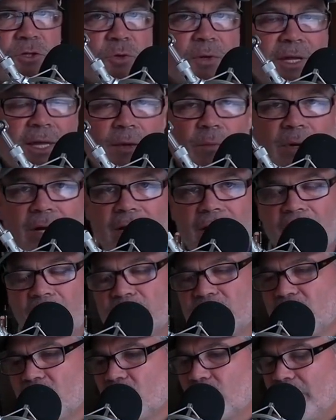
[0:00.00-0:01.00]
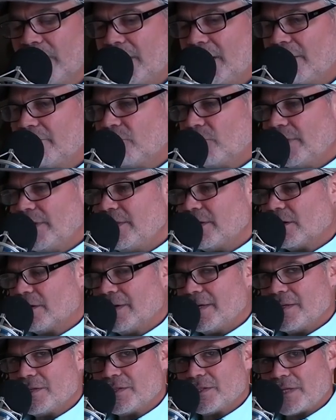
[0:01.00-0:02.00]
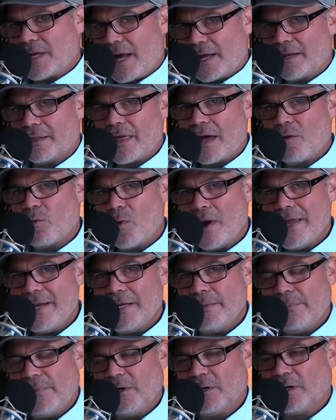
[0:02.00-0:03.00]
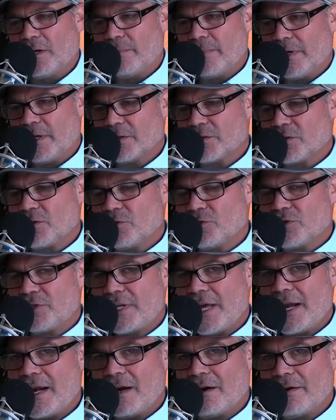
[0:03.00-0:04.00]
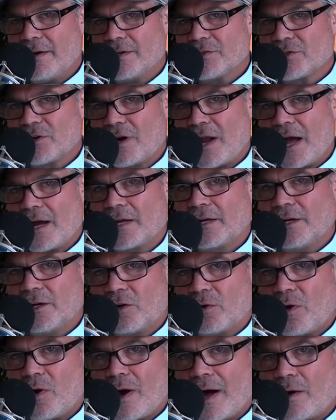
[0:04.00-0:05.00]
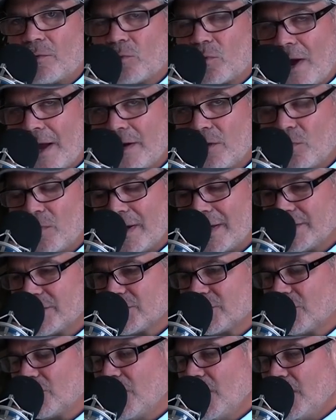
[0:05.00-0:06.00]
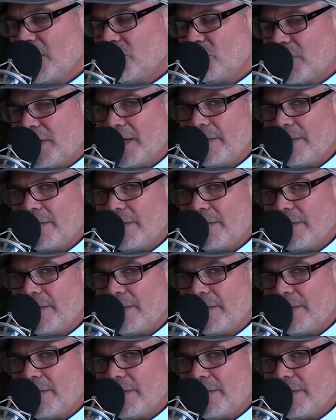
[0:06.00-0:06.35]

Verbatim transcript: So again, when it comes to the recovery, there is kind of that waiting period because those dead areas are not going to grow out right away. So you